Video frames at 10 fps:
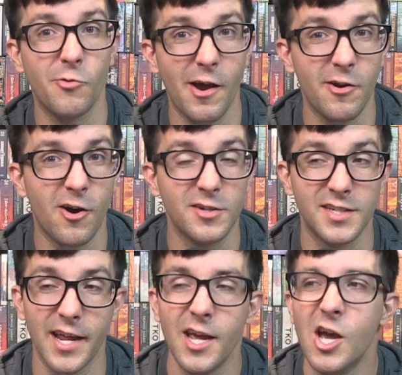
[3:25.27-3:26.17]
Groundhog's
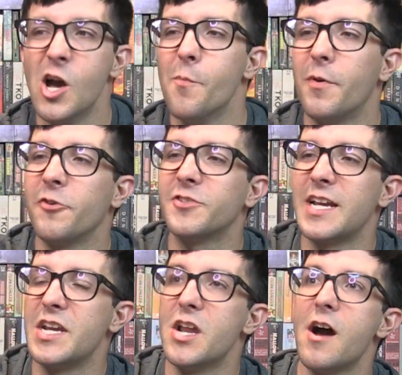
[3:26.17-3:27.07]
Day, but there's
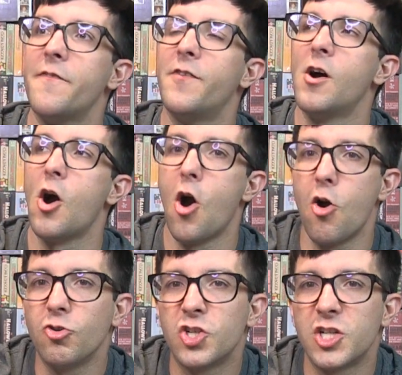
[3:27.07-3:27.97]
enough
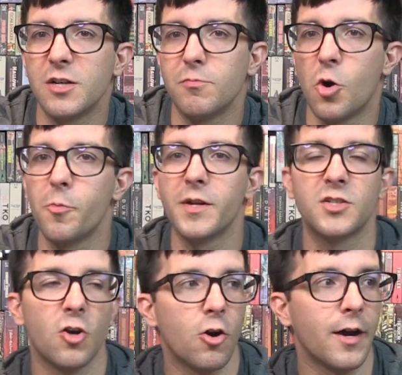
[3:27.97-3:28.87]
oh shit
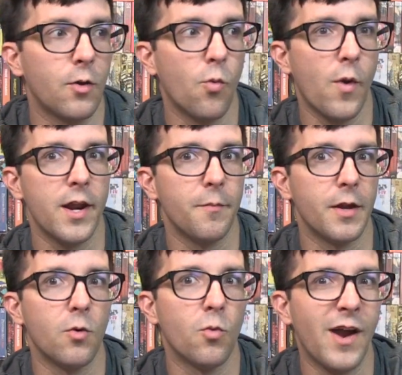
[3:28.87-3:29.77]
moments are like, wait a
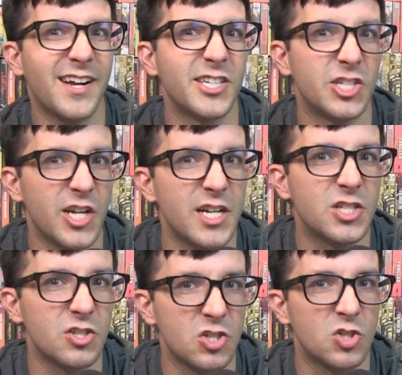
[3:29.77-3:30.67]
minute, we're actually
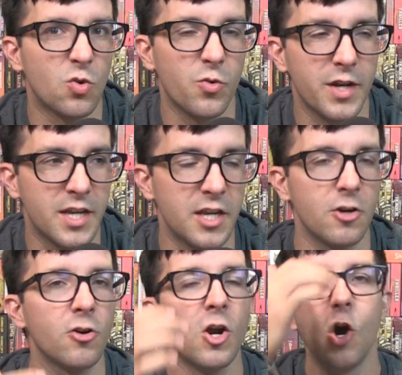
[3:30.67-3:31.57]
changing the story
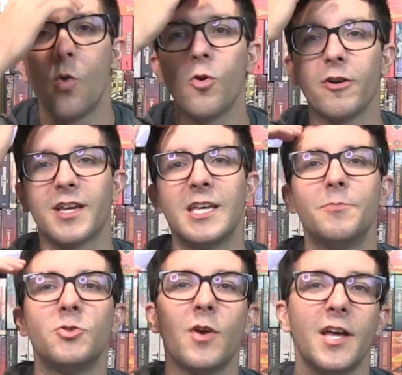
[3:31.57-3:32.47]
here where it
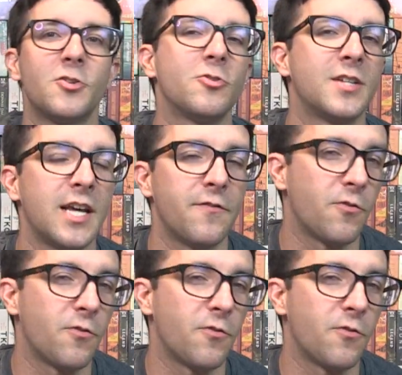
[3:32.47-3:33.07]
keeps you entertained